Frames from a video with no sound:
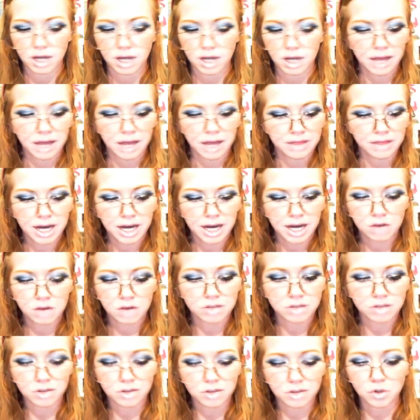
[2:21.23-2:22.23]
That all
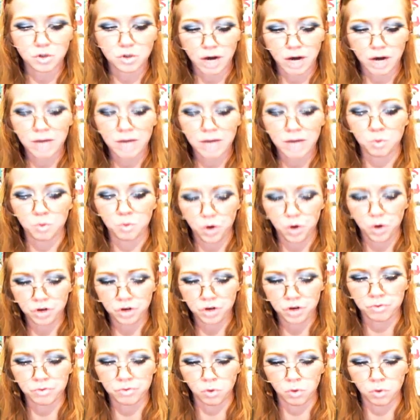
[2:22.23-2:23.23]
sounds great and
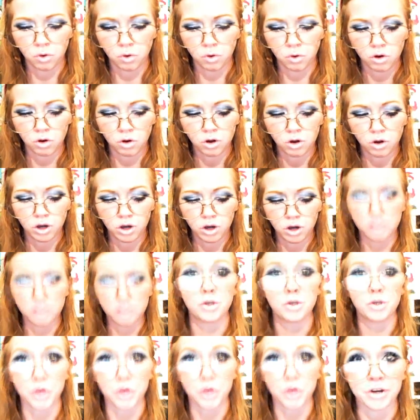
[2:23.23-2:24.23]
wonderful
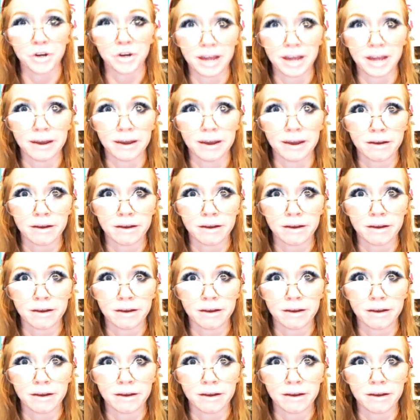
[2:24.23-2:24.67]
until you're dead.